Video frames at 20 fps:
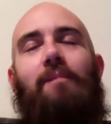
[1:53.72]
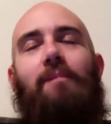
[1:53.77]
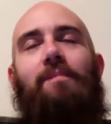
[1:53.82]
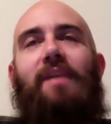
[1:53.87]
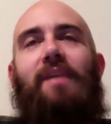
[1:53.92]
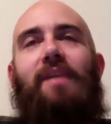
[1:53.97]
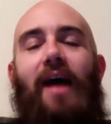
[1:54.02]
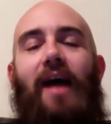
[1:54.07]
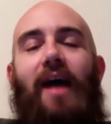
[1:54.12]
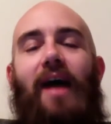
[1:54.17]

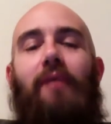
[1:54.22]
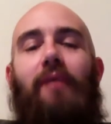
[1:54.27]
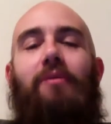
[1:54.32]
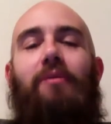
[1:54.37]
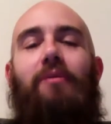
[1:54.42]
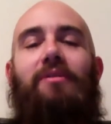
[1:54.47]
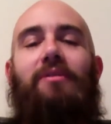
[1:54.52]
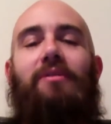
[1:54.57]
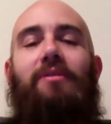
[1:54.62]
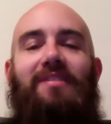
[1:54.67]
I would
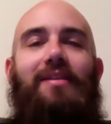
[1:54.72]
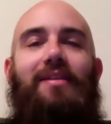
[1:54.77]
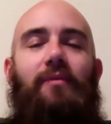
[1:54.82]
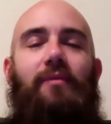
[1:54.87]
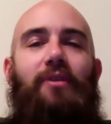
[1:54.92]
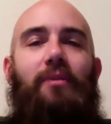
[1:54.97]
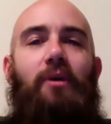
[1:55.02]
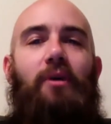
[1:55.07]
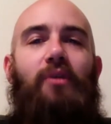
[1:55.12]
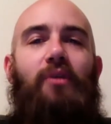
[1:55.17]
say
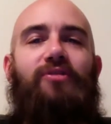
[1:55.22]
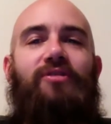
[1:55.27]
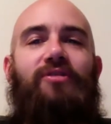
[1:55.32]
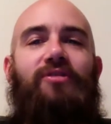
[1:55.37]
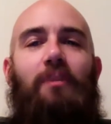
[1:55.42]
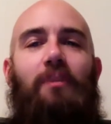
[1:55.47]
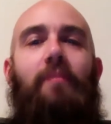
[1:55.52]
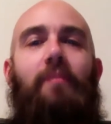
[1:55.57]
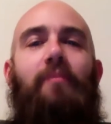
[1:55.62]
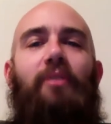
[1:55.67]
the
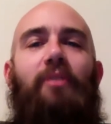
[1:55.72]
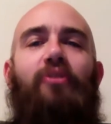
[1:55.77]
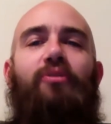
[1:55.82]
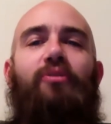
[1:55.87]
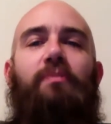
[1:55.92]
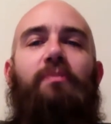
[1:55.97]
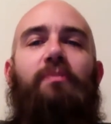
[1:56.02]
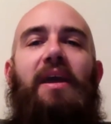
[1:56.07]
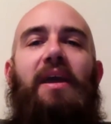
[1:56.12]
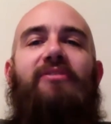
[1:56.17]
most
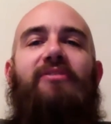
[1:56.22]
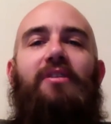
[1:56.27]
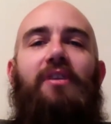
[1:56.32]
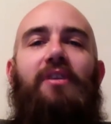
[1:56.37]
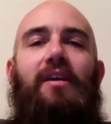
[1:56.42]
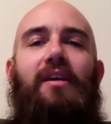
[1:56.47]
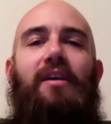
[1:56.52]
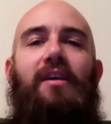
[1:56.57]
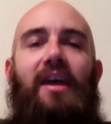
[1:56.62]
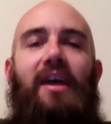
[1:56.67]
basic
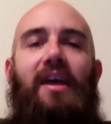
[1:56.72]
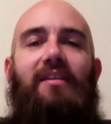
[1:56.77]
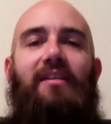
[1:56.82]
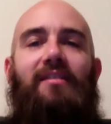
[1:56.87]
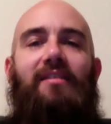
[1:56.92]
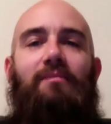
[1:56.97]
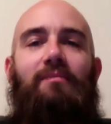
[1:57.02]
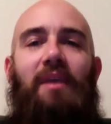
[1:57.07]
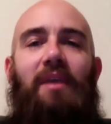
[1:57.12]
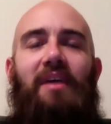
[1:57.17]
thing, and
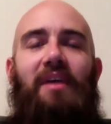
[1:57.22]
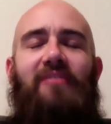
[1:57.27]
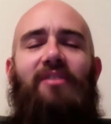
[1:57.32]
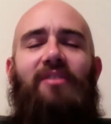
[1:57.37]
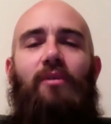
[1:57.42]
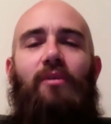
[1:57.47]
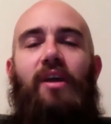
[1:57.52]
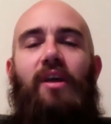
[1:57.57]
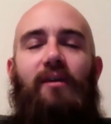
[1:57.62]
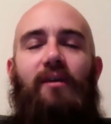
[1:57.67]
based on
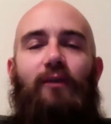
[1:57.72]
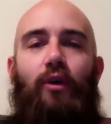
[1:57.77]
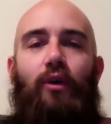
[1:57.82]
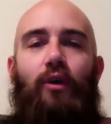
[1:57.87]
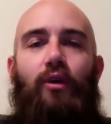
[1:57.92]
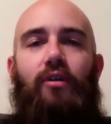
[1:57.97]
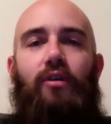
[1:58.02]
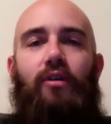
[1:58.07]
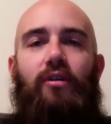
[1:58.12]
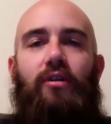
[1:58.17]
what I've
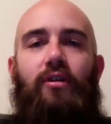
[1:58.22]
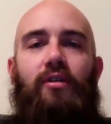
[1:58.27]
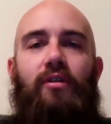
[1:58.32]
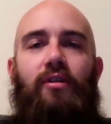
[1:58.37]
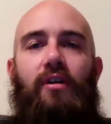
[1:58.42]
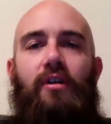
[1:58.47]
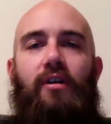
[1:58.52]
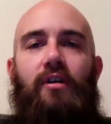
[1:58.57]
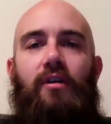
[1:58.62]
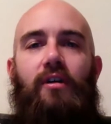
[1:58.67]
heard
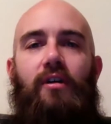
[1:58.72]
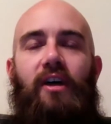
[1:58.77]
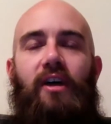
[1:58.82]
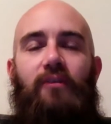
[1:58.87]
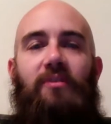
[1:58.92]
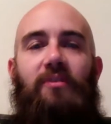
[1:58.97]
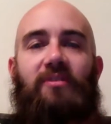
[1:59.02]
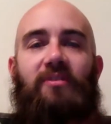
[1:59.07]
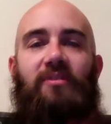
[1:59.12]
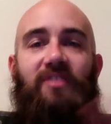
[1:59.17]
has
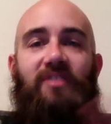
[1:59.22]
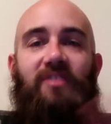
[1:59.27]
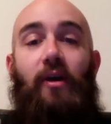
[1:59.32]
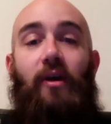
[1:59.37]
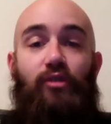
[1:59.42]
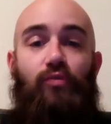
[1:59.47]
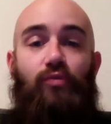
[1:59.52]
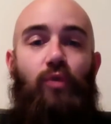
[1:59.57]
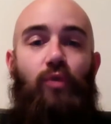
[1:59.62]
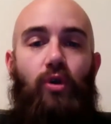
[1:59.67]
been said about
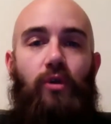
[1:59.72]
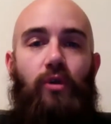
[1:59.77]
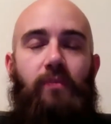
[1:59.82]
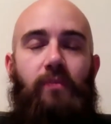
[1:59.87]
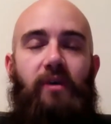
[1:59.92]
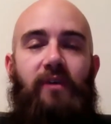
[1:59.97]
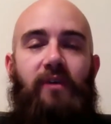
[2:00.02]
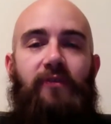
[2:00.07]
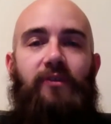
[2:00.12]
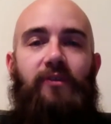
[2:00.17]
his role in
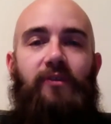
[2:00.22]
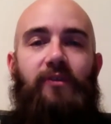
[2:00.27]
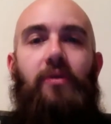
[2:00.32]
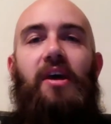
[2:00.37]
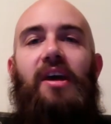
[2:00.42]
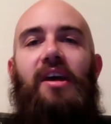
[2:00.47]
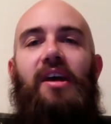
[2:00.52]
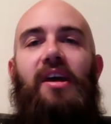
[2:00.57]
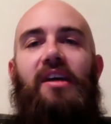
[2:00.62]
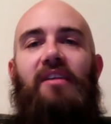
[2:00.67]
Buffalo,
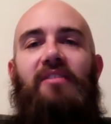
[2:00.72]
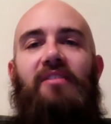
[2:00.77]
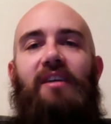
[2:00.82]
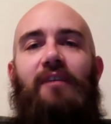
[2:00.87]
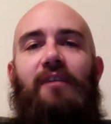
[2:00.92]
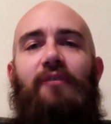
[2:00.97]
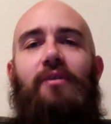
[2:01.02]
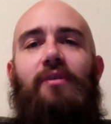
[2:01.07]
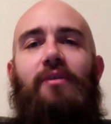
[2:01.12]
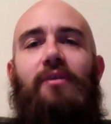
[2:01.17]
he's
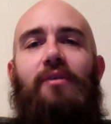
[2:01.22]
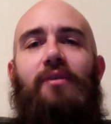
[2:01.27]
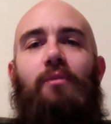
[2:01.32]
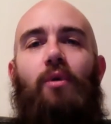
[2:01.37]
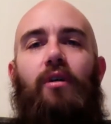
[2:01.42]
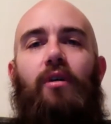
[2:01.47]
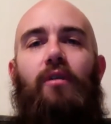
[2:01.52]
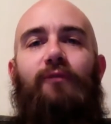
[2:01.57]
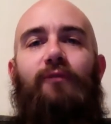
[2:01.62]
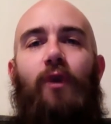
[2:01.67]
definitely
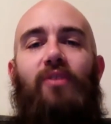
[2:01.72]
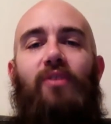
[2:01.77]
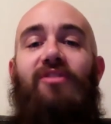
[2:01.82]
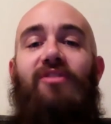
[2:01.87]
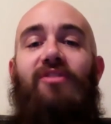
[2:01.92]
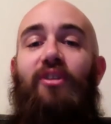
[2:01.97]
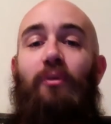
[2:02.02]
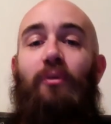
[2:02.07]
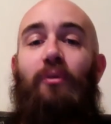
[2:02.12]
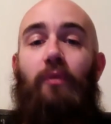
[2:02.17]
more focused
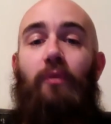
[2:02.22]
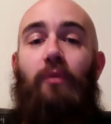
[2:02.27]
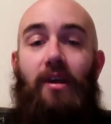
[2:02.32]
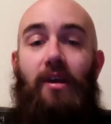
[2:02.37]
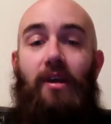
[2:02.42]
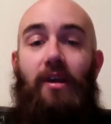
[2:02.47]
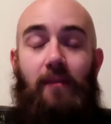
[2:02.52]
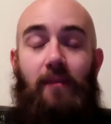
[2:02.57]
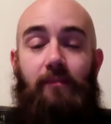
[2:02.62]
on the run game.